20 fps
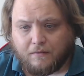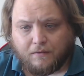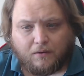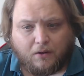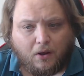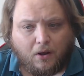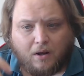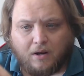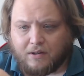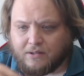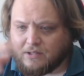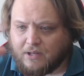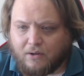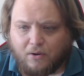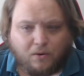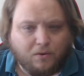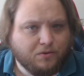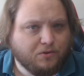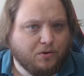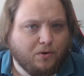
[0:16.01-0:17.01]
blogs, and
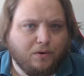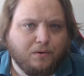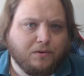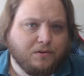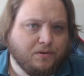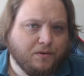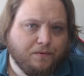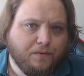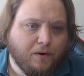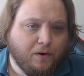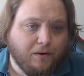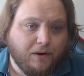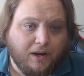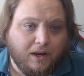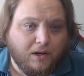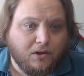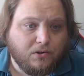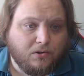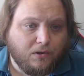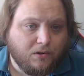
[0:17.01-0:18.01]
all sorts of
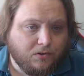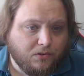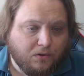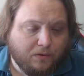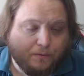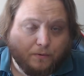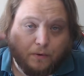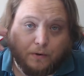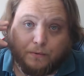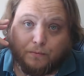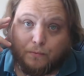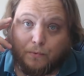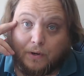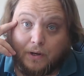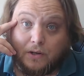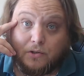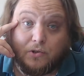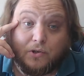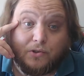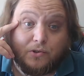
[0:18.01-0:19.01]
variations of what
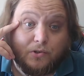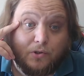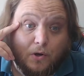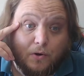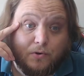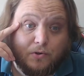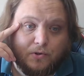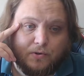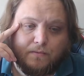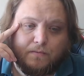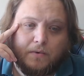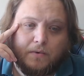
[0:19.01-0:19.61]
I just told you.